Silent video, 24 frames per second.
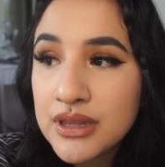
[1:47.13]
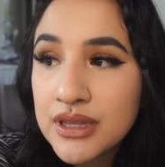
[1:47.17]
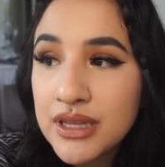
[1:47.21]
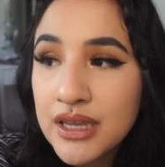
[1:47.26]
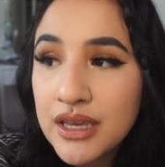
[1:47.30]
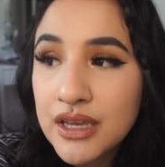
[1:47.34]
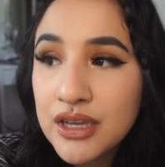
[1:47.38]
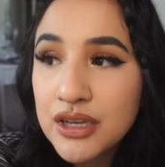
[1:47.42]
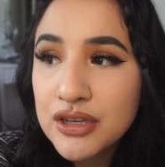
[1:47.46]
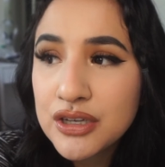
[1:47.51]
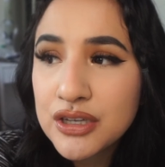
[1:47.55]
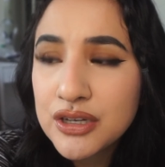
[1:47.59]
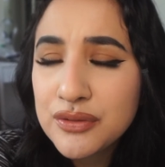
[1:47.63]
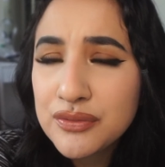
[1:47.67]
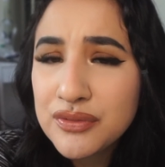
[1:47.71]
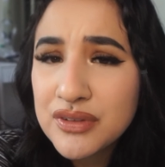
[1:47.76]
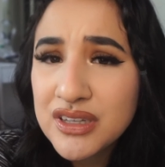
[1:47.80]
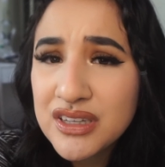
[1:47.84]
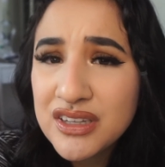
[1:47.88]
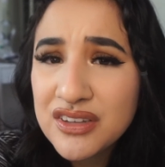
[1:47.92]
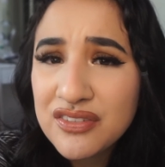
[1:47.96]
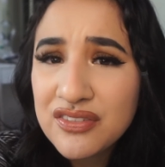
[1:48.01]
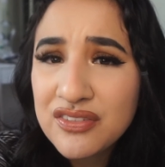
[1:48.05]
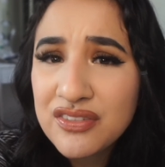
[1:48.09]
they couldn't
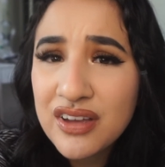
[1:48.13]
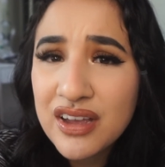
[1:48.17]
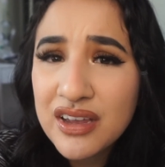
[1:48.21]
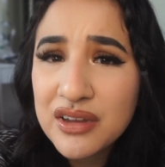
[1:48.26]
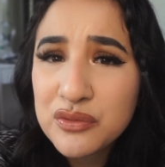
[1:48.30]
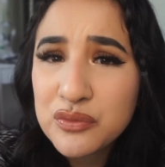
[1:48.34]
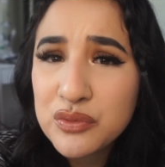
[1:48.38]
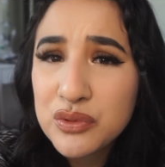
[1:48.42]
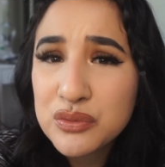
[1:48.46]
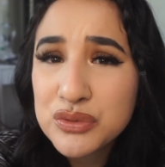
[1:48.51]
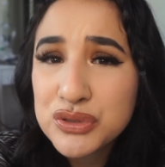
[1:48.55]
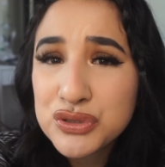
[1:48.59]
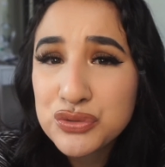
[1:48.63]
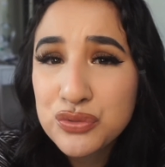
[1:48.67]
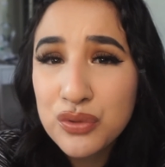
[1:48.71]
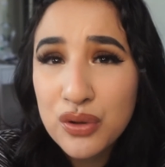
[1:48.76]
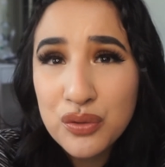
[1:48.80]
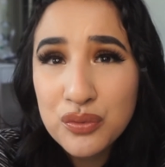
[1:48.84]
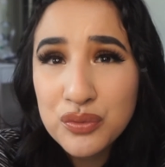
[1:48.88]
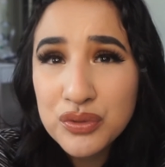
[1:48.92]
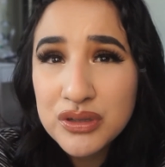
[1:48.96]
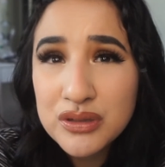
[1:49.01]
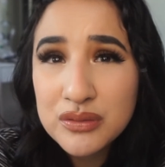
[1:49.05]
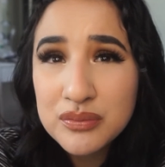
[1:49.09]
really find what was
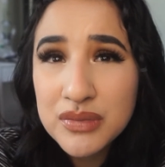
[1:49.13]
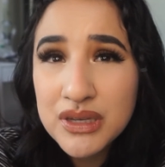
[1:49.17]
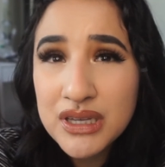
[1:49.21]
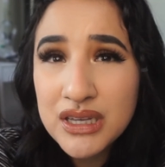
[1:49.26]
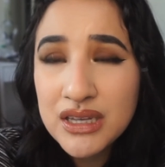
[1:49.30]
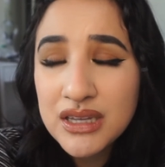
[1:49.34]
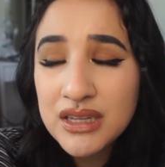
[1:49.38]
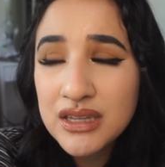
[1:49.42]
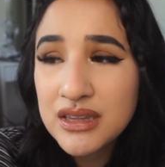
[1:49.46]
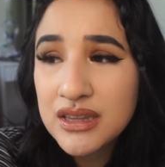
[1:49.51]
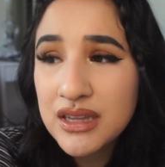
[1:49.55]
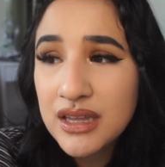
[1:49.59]
wrong with me.